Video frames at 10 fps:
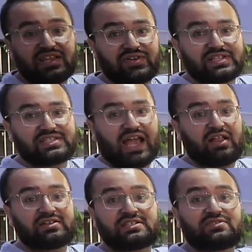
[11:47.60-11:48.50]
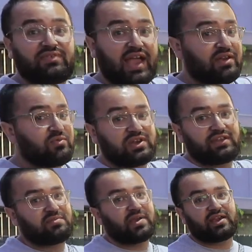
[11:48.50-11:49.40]
clearance. Alex's van wouldn't
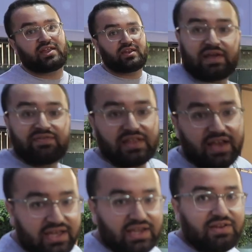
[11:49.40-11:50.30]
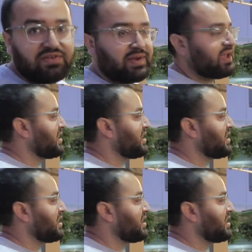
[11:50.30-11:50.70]
even make it, but I feel like I can hit it with my